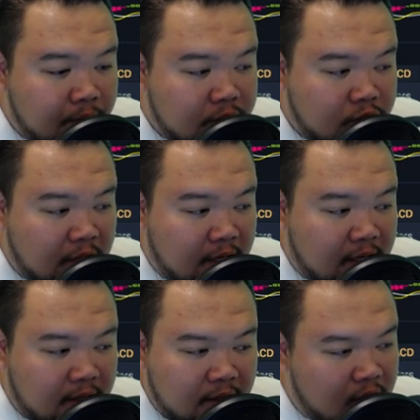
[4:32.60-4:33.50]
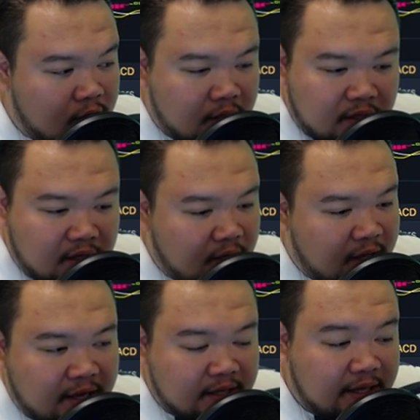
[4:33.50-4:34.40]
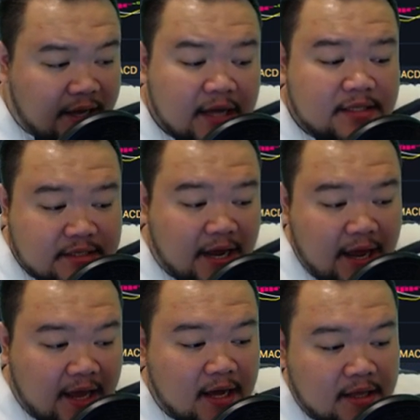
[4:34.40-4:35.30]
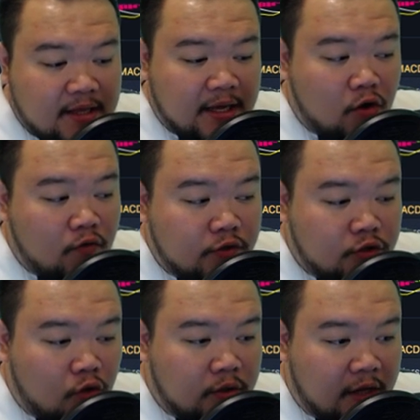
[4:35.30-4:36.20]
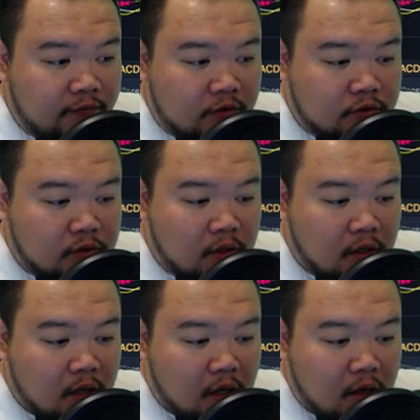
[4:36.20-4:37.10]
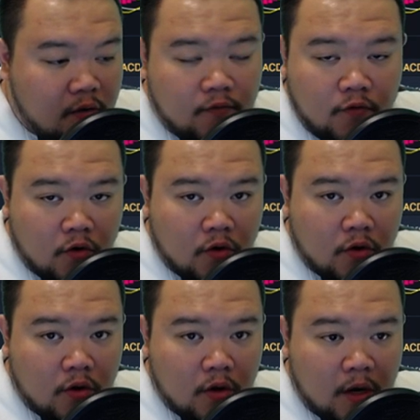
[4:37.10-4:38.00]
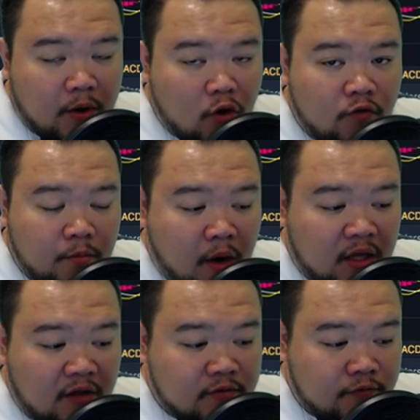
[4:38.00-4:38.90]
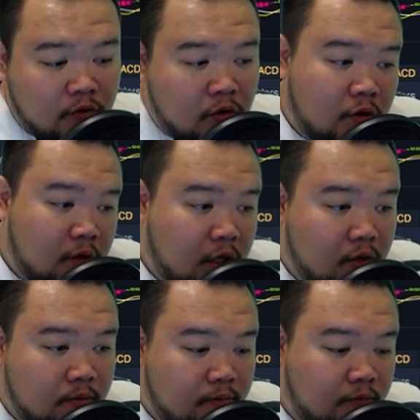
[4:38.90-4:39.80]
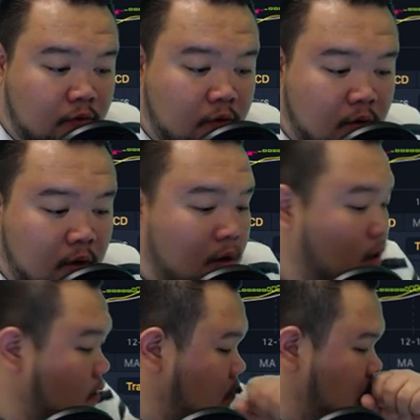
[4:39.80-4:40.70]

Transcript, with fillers: up so that it can you know it can it can stay in that oversold levels for I mean overbought levels for you know for